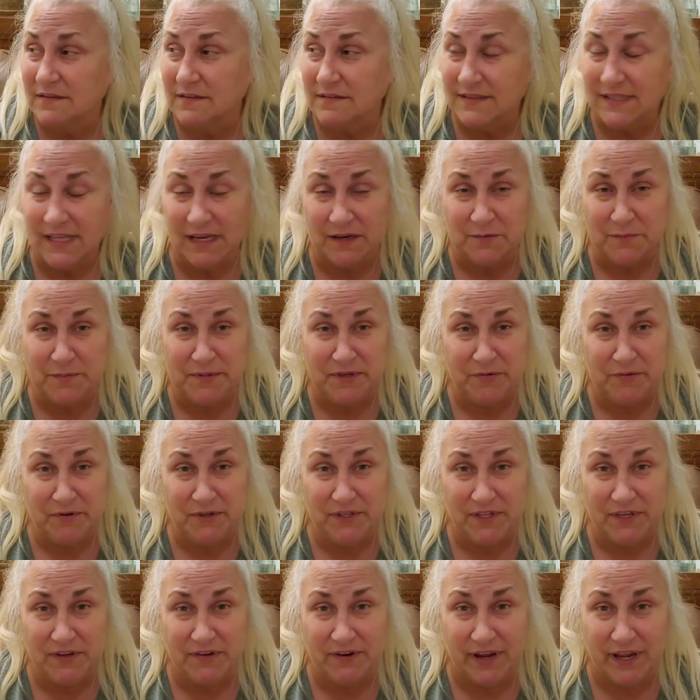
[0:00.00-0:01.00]
That would be
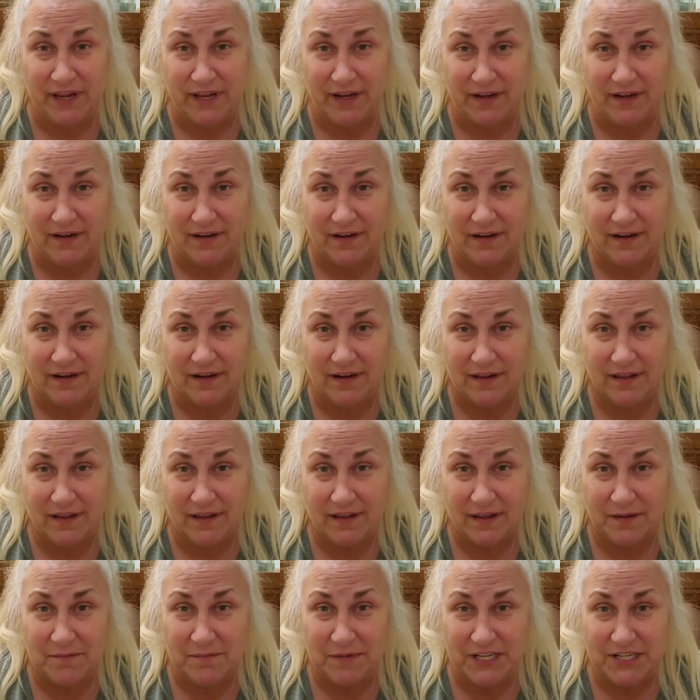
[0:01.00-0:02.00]
really great.
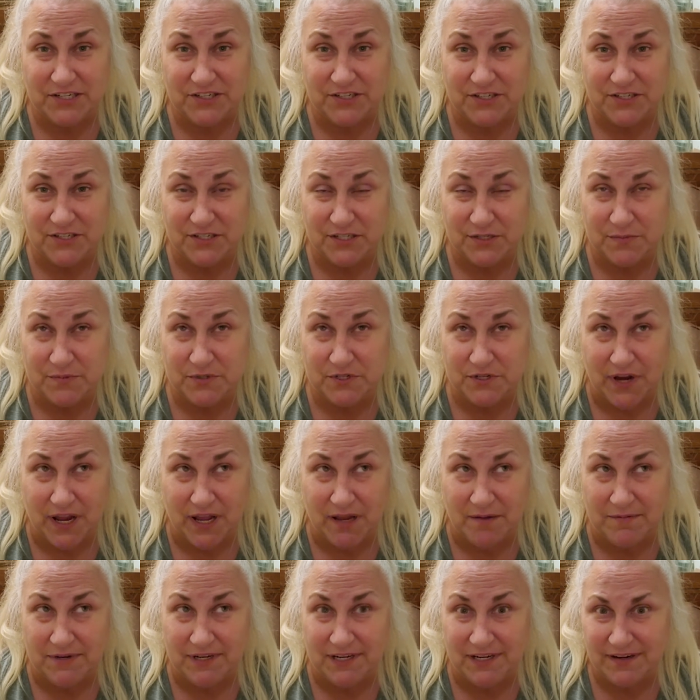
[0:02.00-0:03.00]
And make sure you're
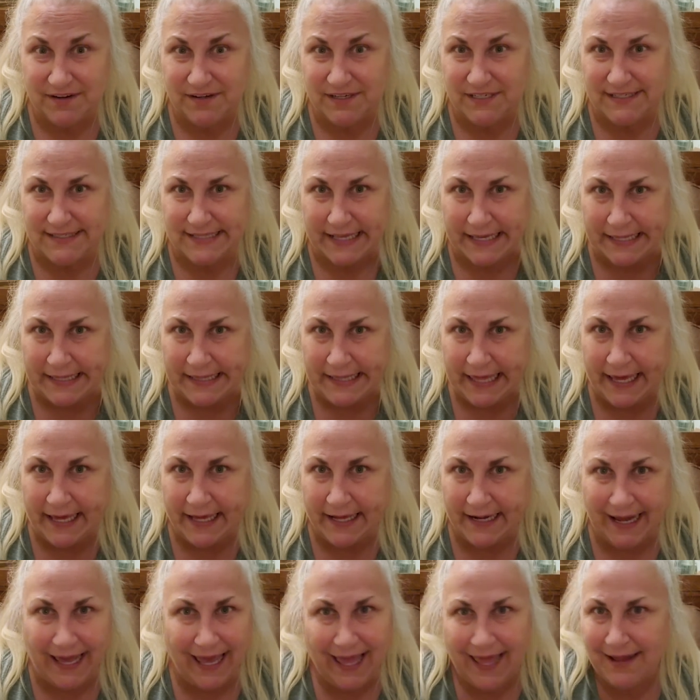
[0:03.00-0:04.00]
subscribed. Did I already say
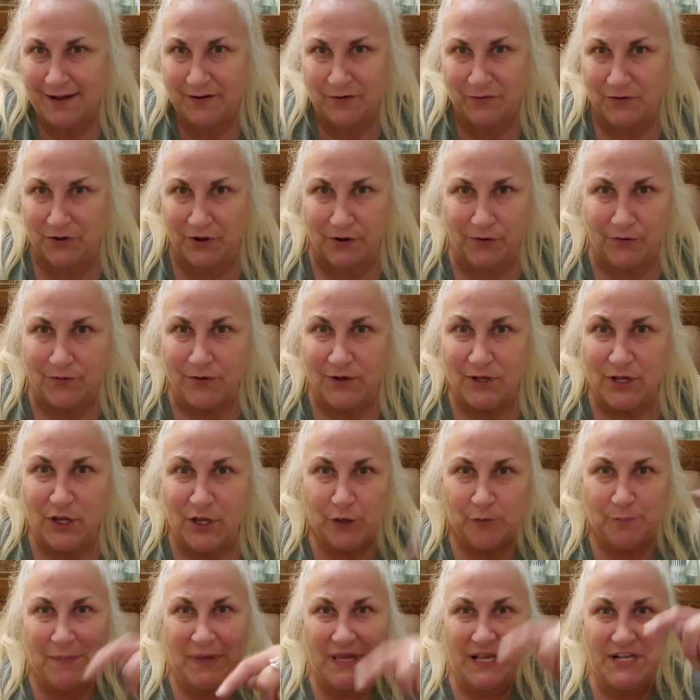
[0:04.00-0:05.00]
that? I don't know.
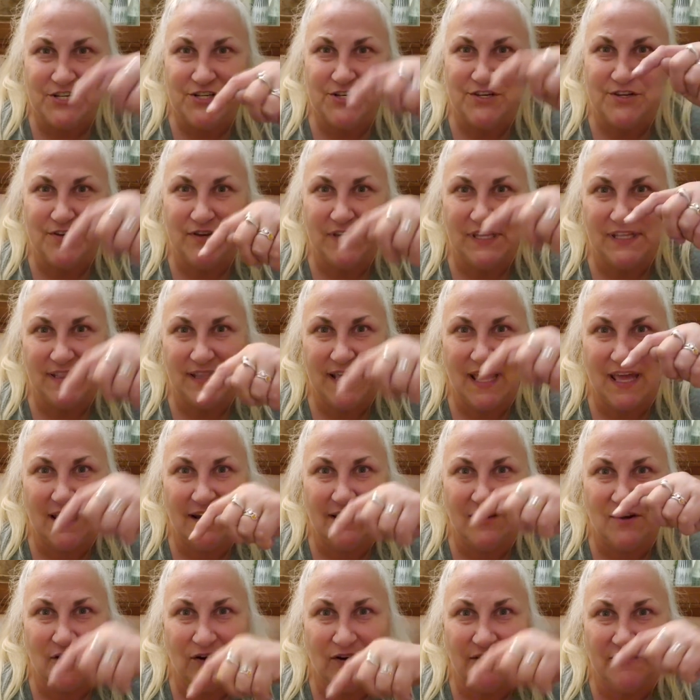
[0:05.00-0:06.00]
Make sure you hit
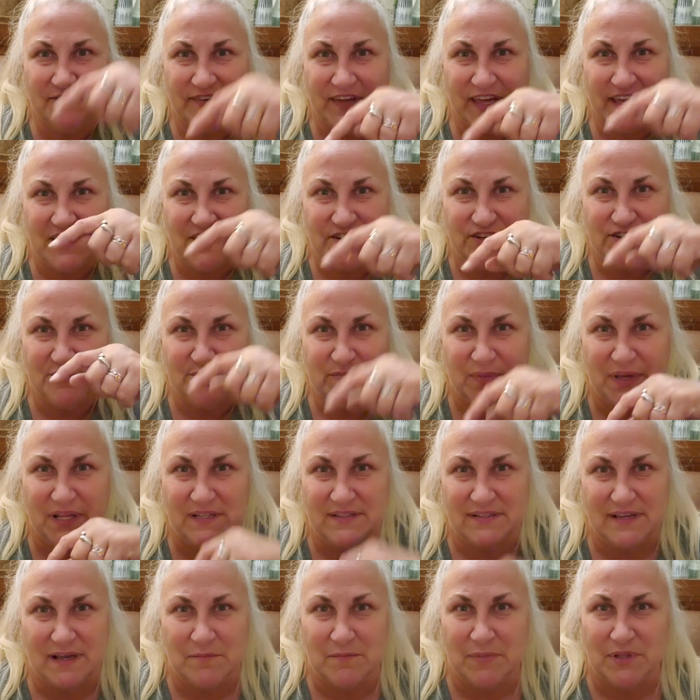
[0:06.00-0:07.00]
that notification bell
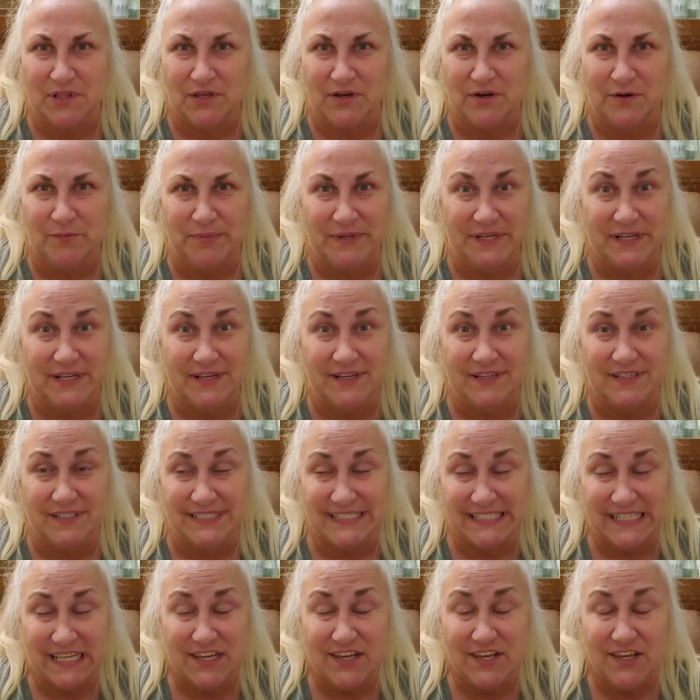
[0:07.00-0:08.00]
down below,
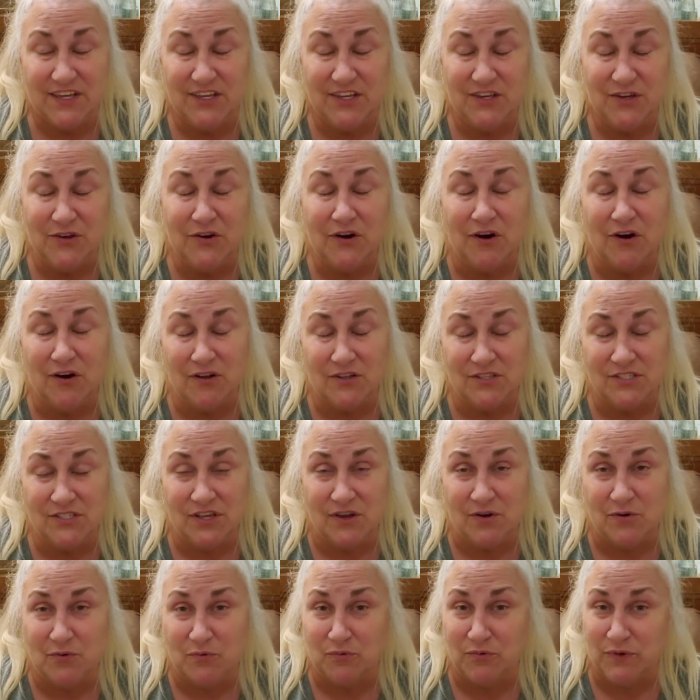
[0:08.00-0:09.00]
because you
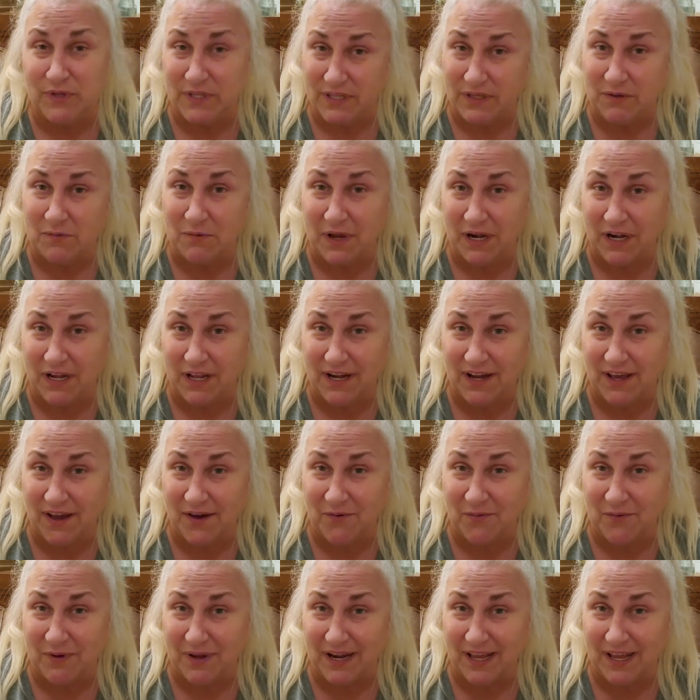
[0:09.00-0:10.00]
also really want to know
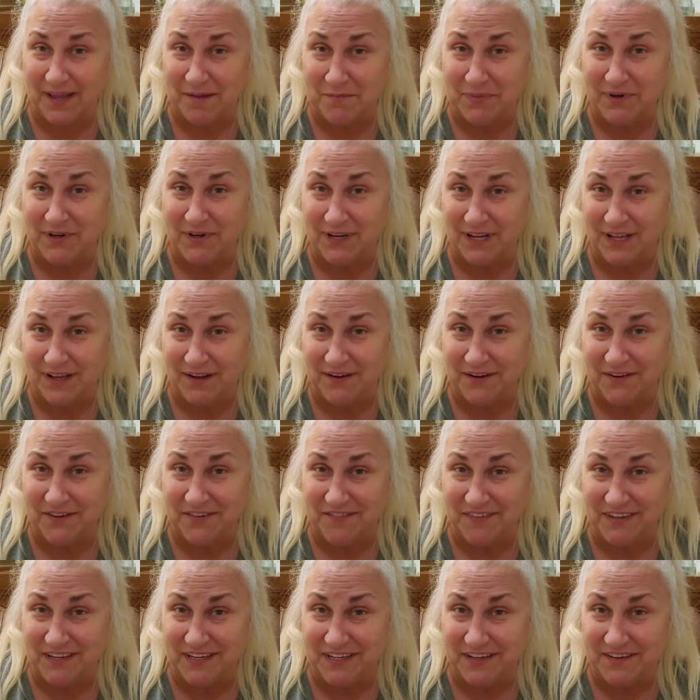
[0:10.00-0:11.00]
when I'm putting out a new
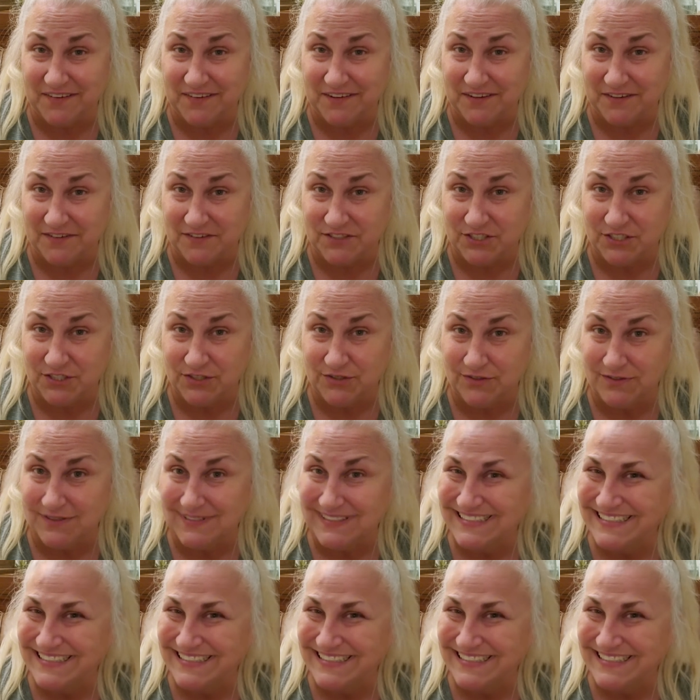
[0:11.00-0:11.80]
video, don't you?